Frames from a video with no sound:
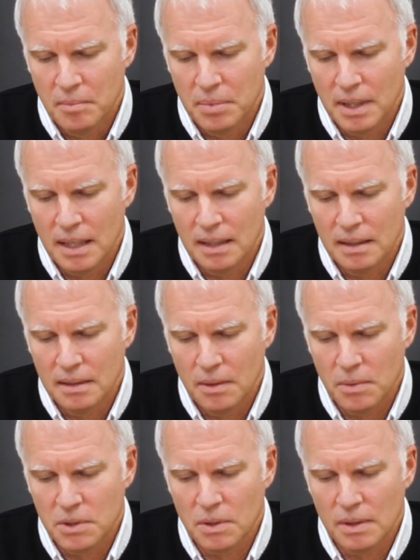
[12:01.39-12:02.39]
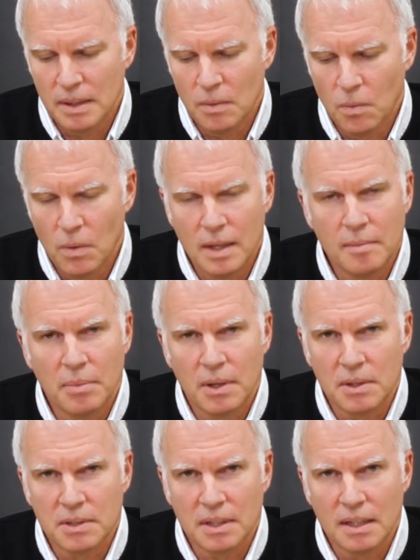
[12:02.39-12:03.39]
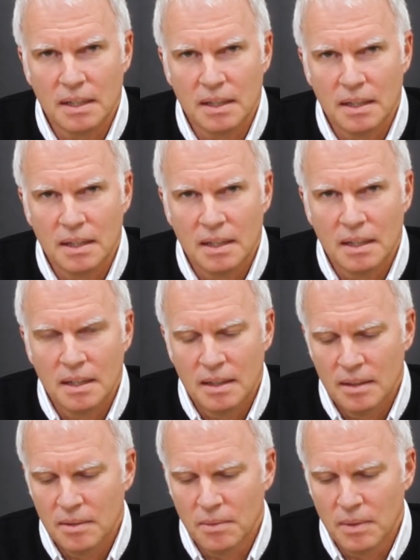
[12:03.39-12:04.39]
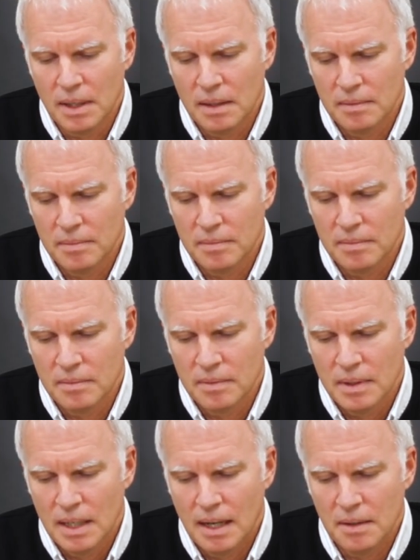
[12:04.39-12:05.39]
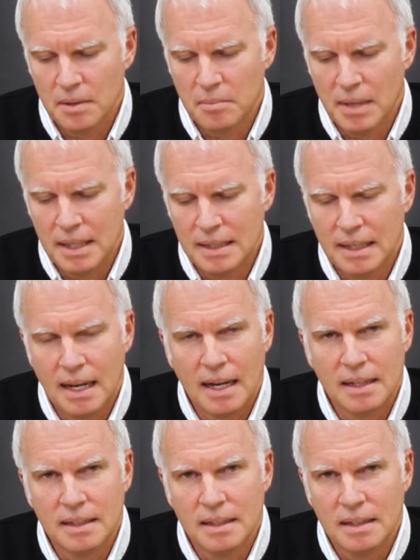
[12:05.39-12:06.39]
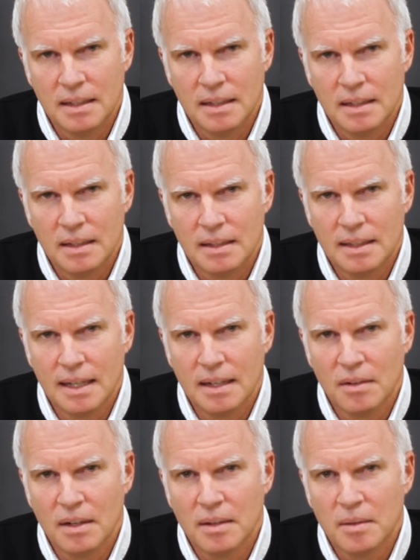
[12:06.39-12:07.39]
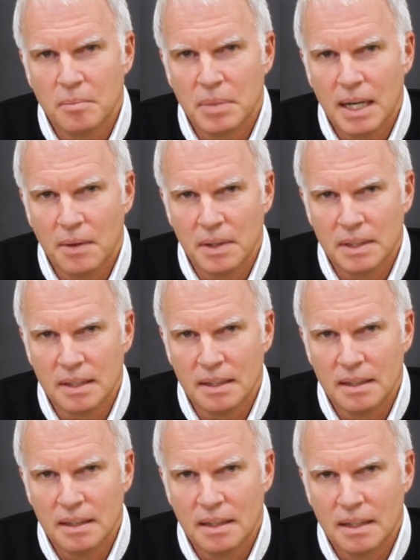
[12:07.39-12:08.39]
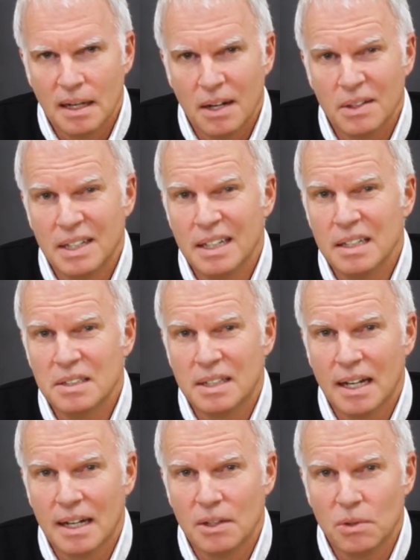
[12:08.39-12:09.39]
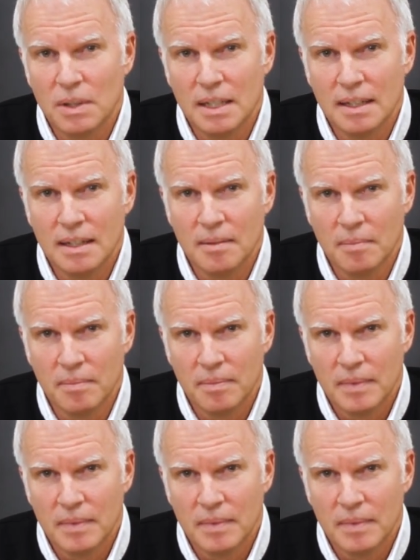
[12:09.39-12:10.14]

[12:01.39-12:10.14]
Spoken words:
But there was only one person. Well, how did my dad get parented? How did his dad treat him?